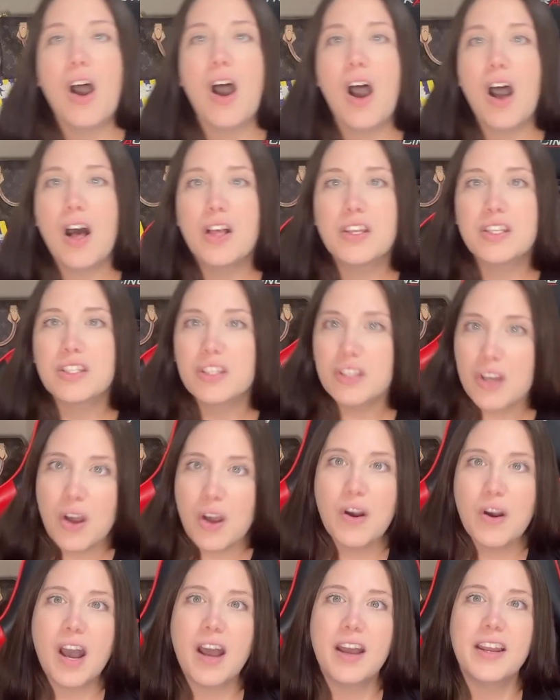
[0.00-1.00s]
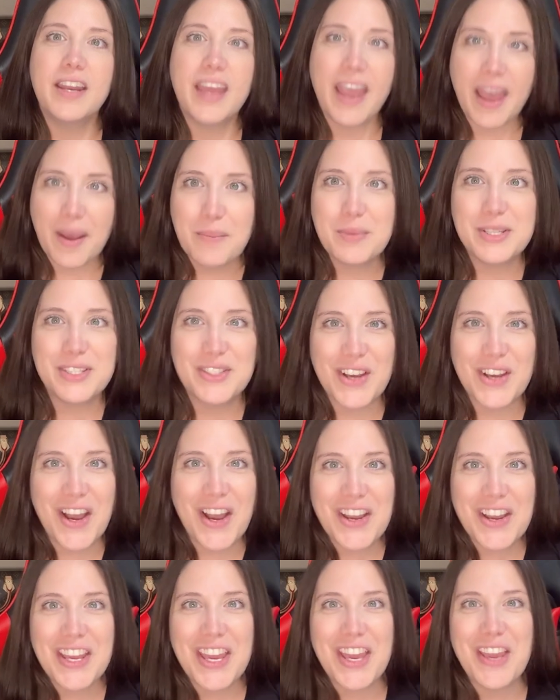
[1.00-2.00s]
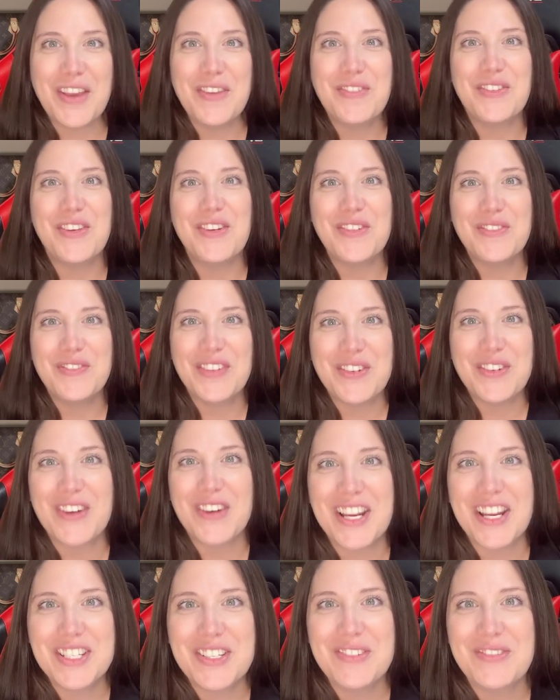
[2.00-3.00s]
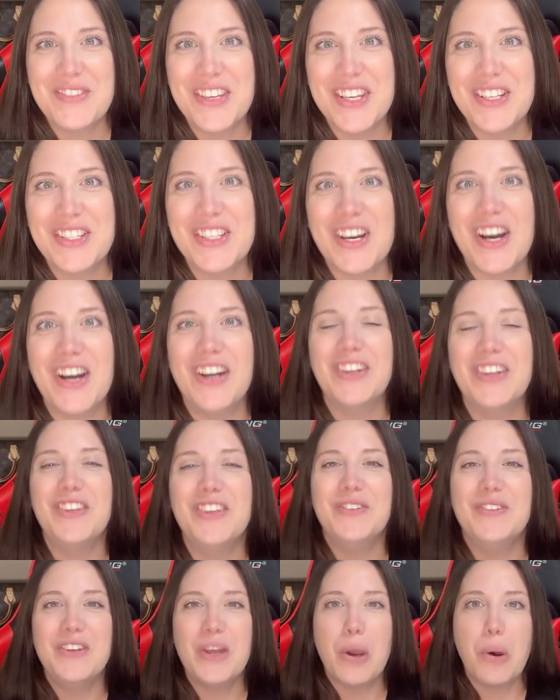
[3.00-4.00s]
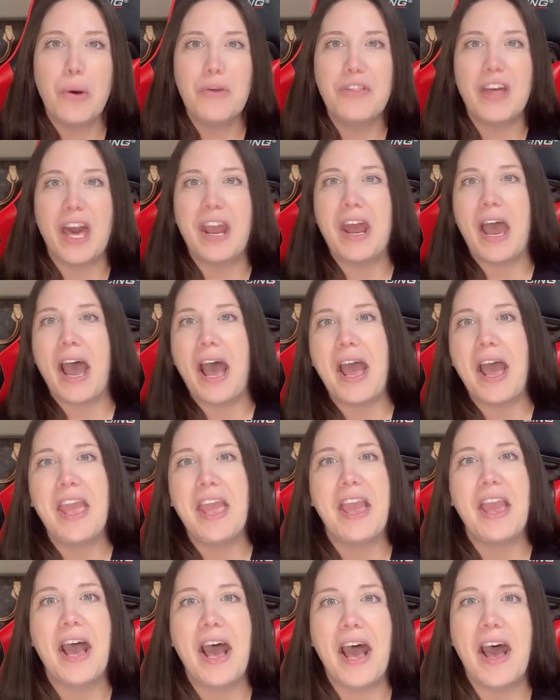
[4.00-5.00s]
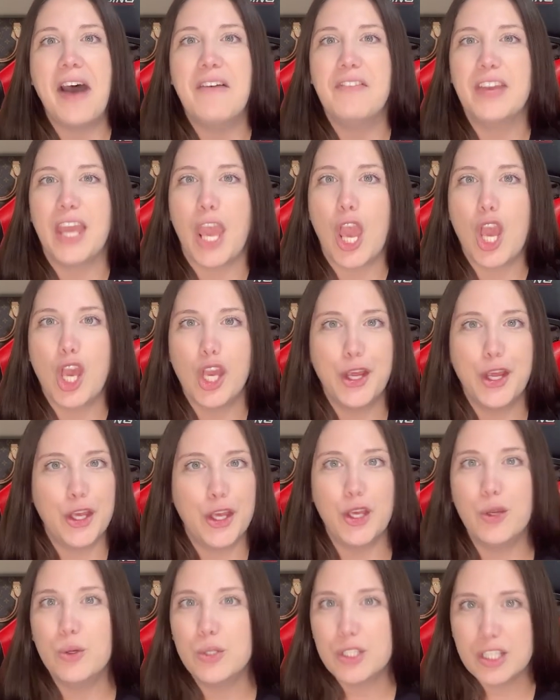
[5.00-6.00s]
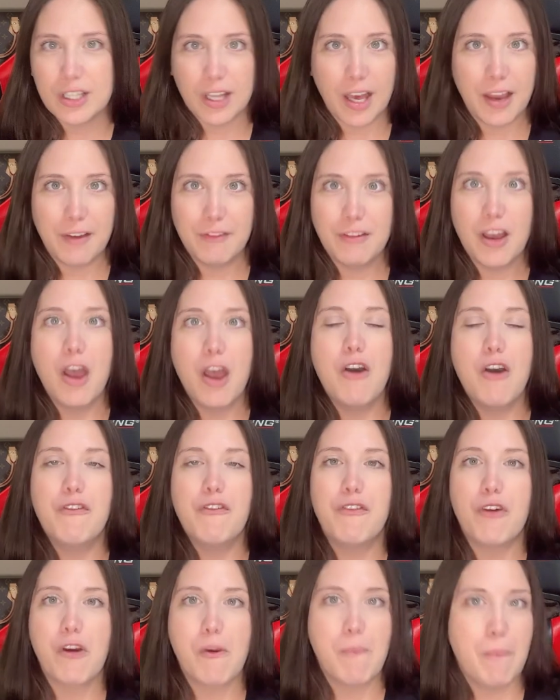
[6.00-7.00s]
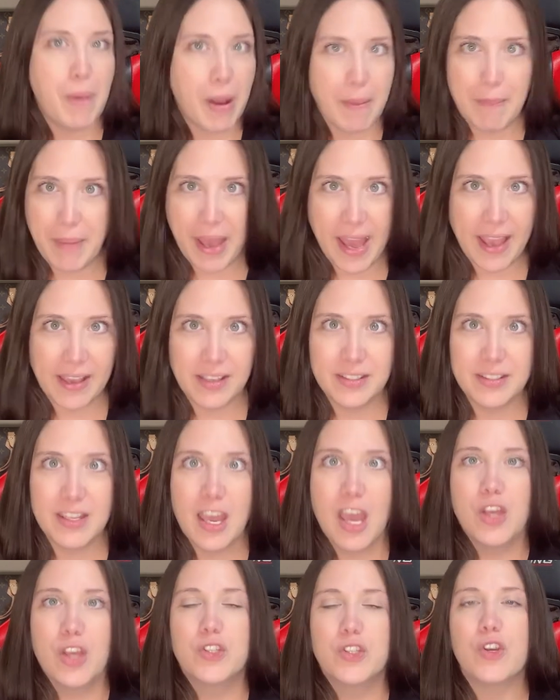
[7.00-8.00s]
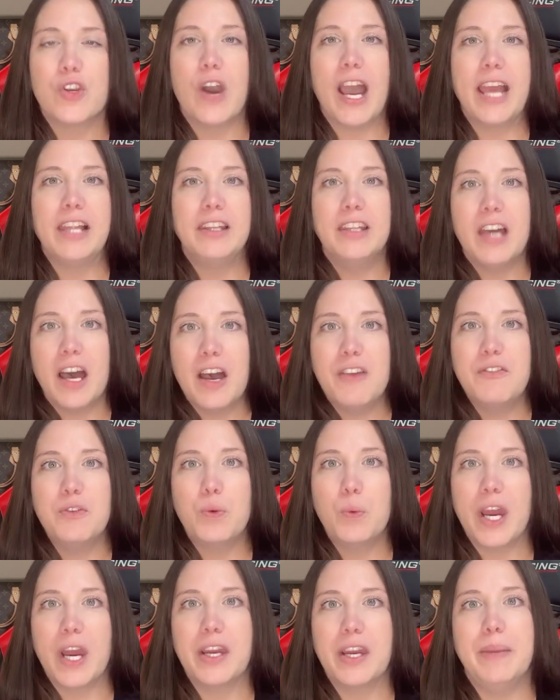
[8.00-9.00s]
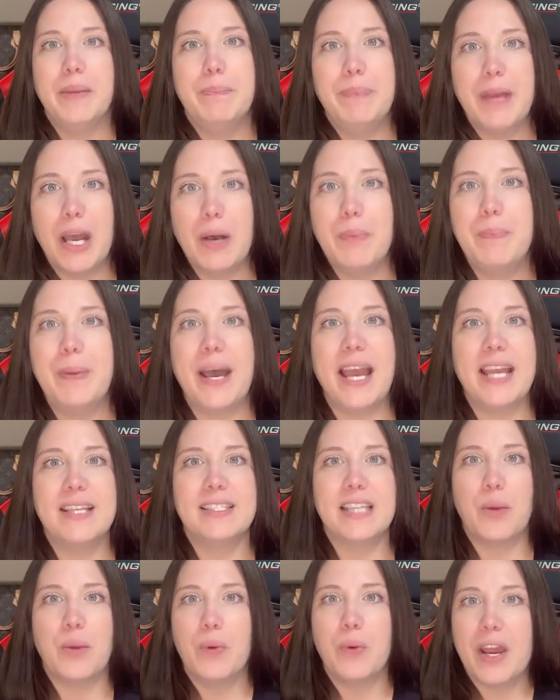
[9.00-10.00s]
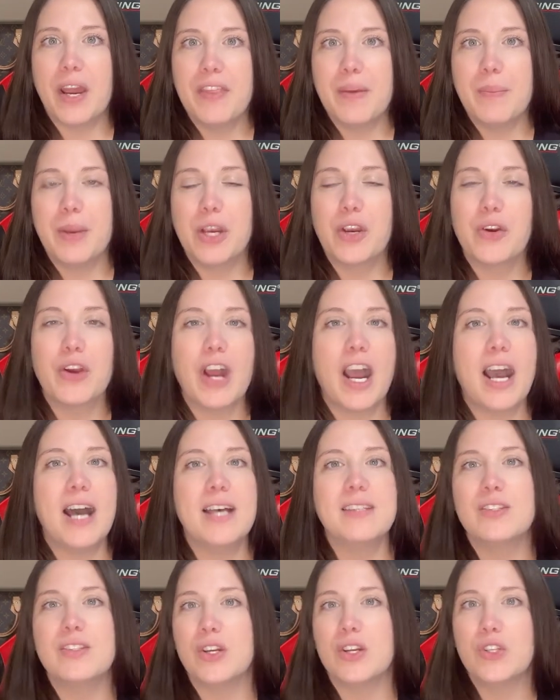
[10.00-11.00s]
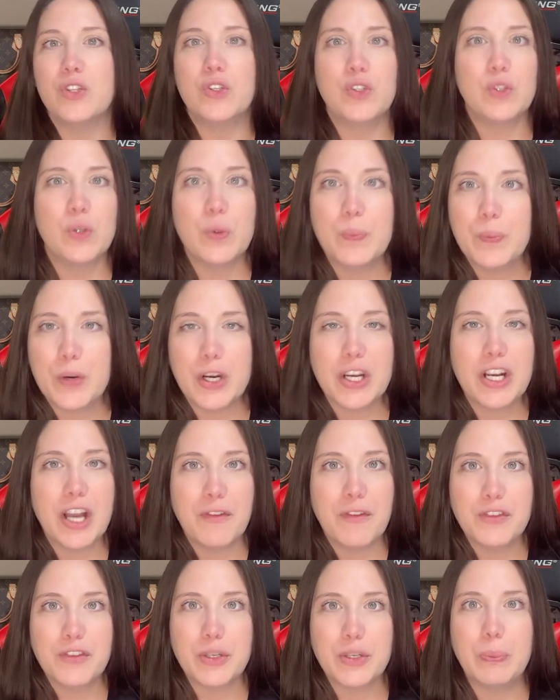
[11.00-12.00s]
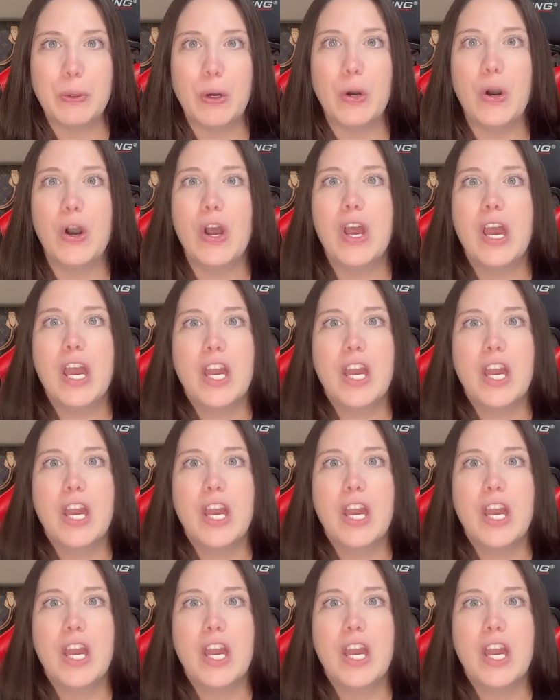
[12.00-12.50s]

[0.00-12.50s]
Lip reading: Also on Amazon, if you've been watching me along, you know that I have a huge love for bum bags. So I love wearing belt bags. I wear them across. They're super comfortable.